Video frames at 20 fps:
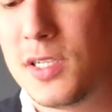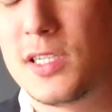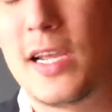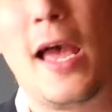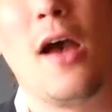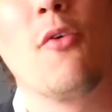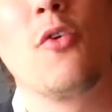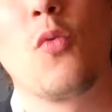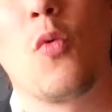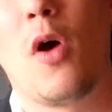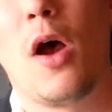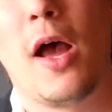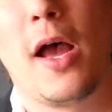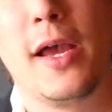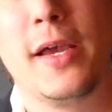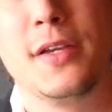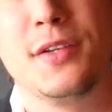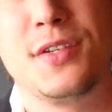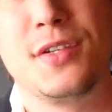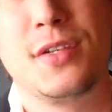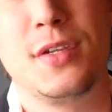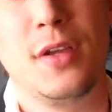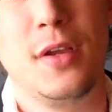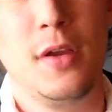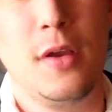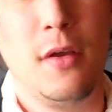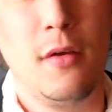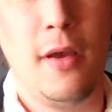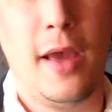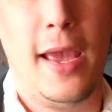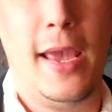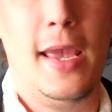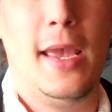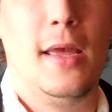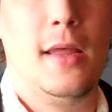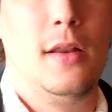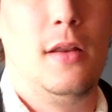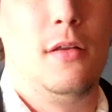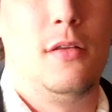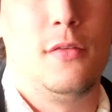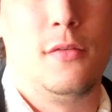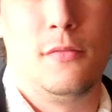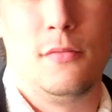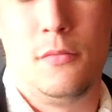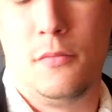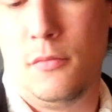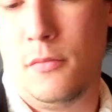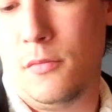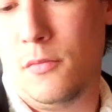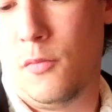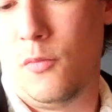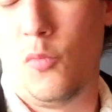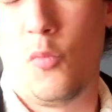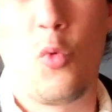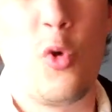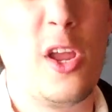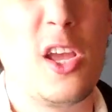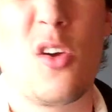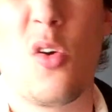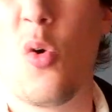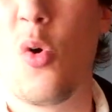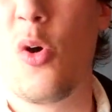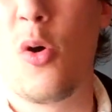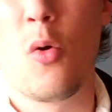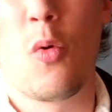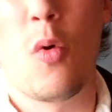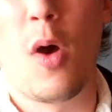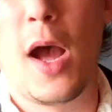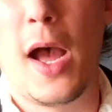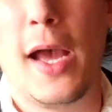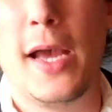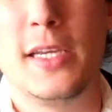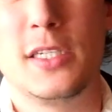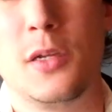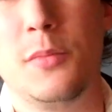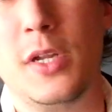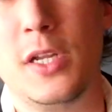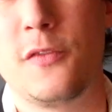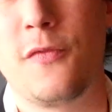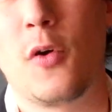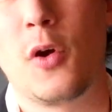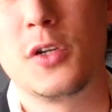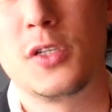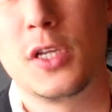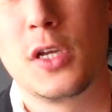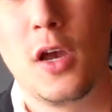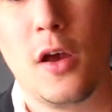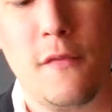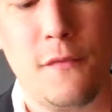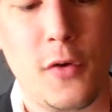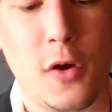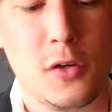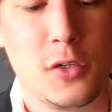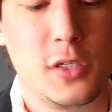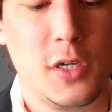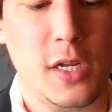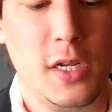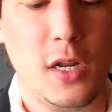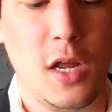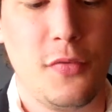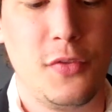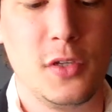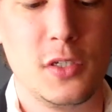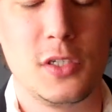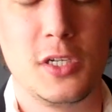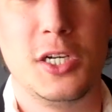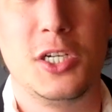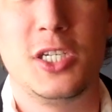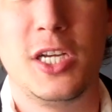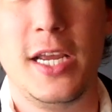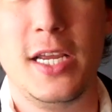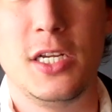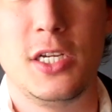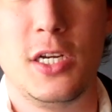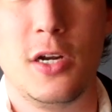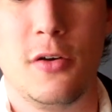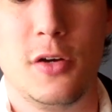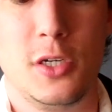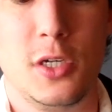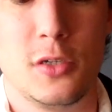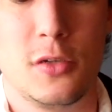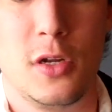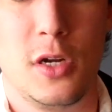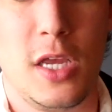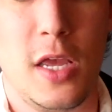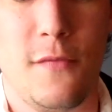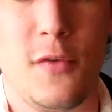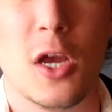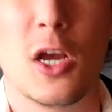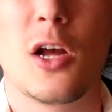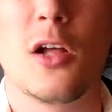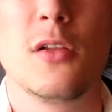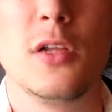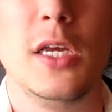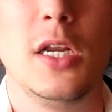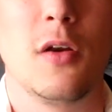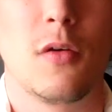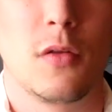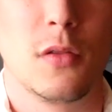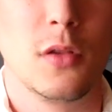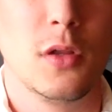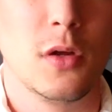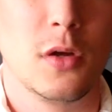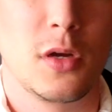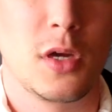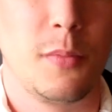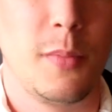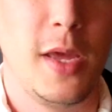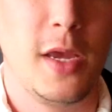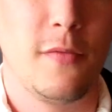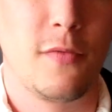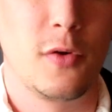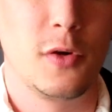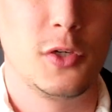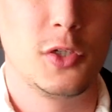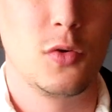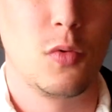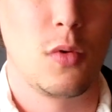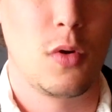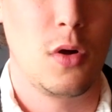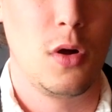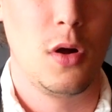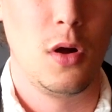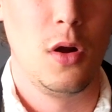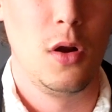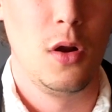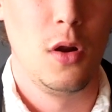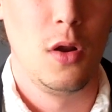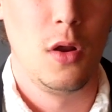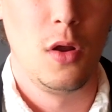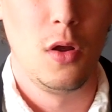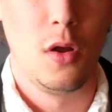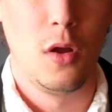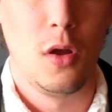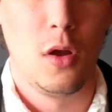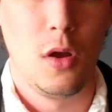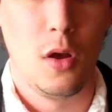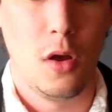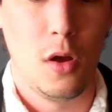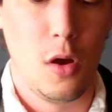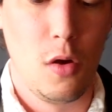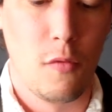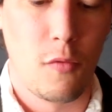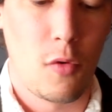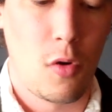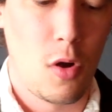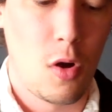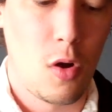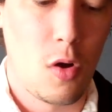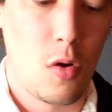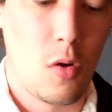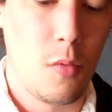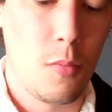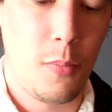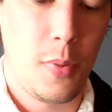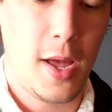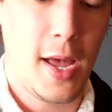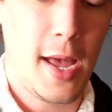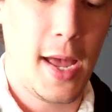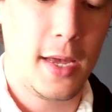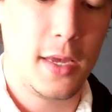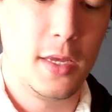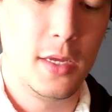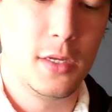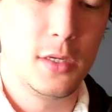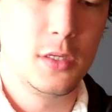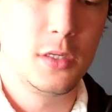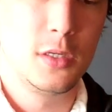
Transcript: sound-wise, and recoil-wise, I mean, as far as the gun functioning, nothing's going to change here. It's just going to give you a cleaner look and make for a shorter overall package.